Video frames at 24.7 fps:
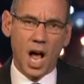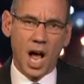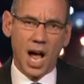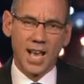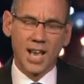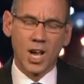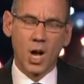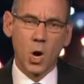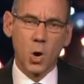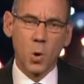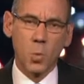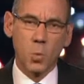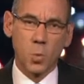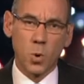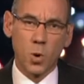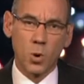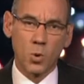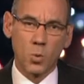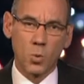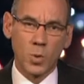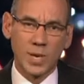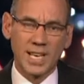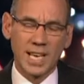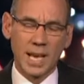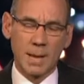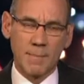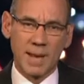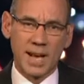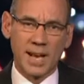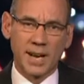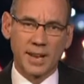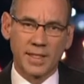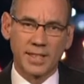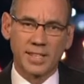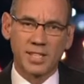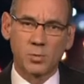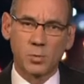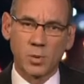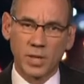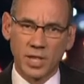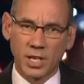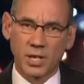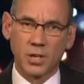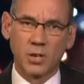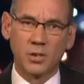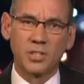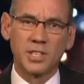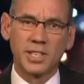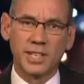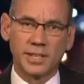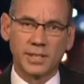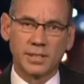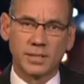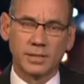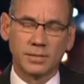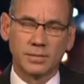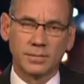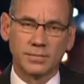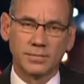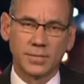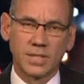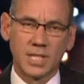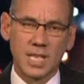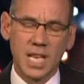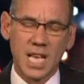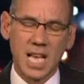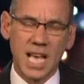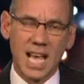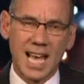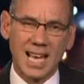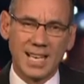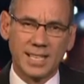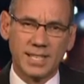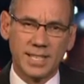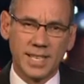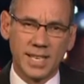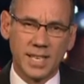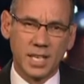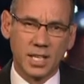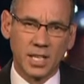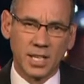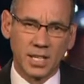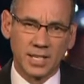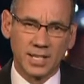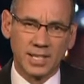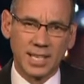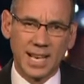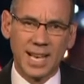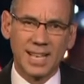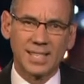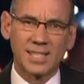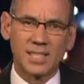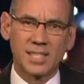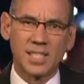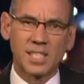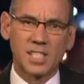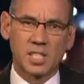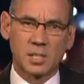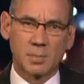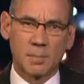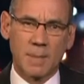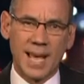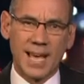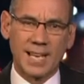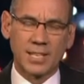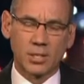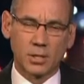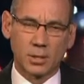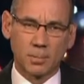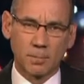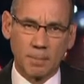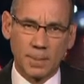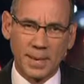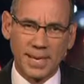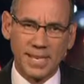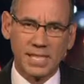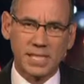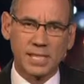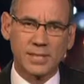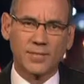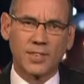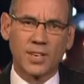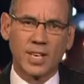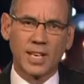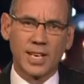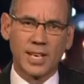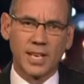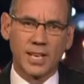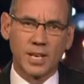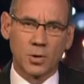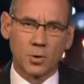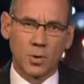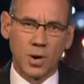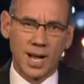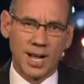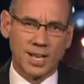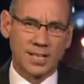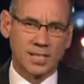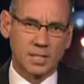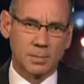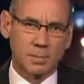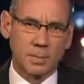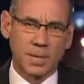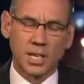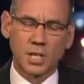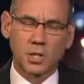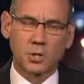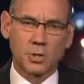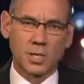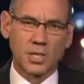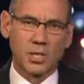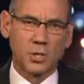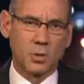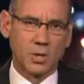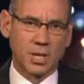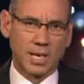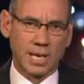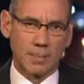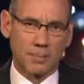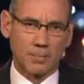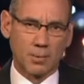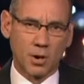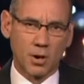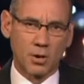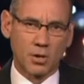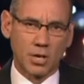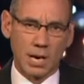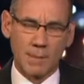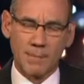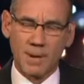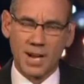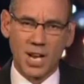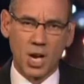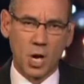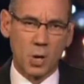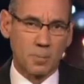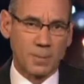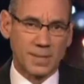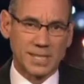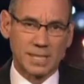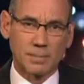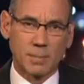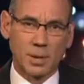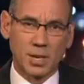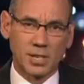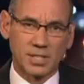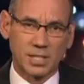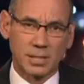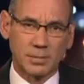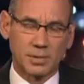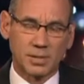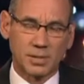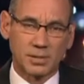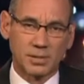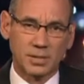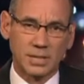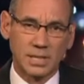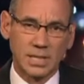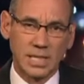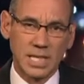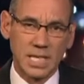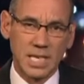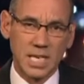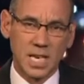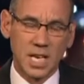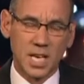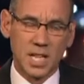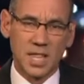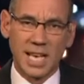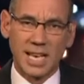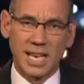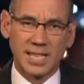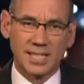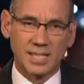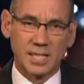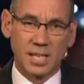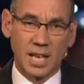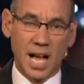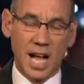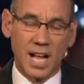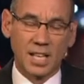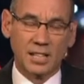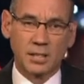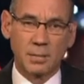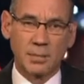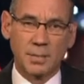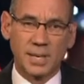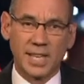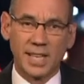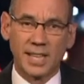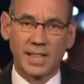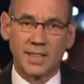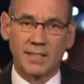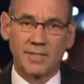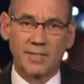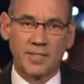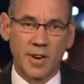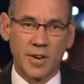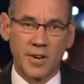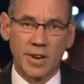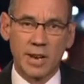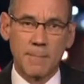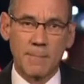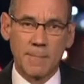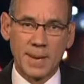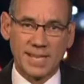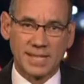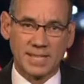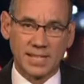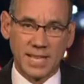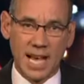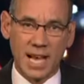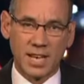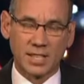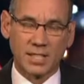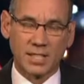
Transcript: I hope we come out of this with a good deal, a deal that does dismantle peacefully Iran's military nuclear program. I hope it's possible. And that's ultimately the very best